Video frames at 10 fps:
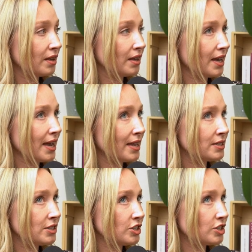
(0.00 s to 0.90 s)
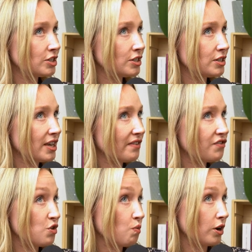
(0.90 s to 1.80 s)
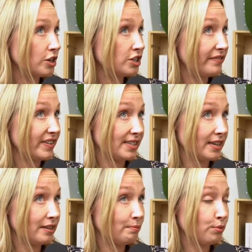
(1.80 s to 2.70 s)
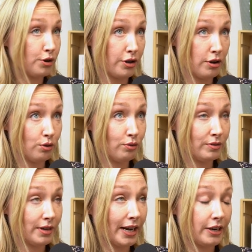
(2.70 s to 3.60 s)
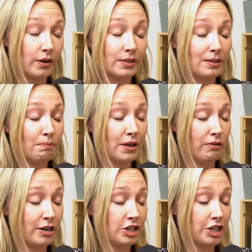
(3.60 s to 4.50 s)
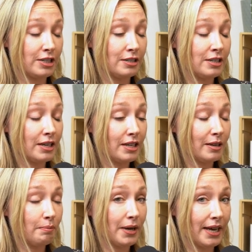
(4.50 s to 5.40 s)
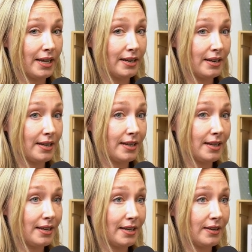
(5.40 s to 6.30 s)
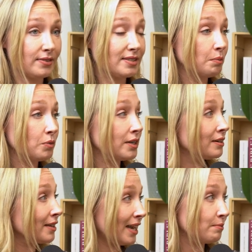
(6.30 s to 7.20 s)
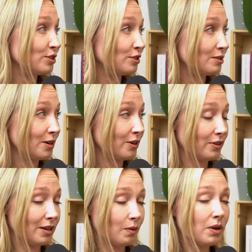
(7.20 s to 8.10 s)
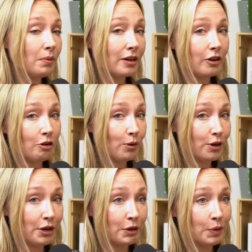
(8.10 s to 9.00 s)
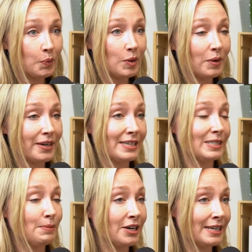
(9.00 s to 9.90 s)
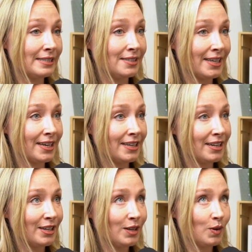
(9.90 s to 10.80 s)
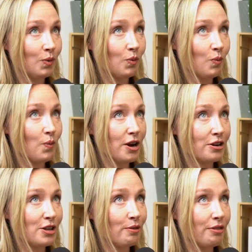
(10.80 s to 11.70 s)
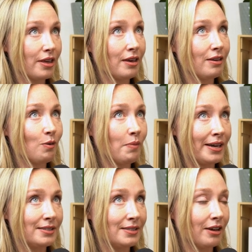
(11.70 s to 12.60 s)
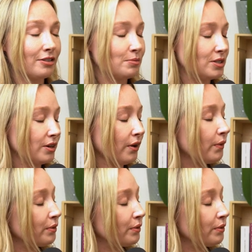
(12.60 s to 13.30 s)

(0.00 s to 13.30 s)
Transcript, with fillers: And if you were to visit Bordeaux, I know it's a big region, but if someone came to you tomorrow and they're like, we want to go to Bordeaux, we want to experience it, where do you think you might tell them to go?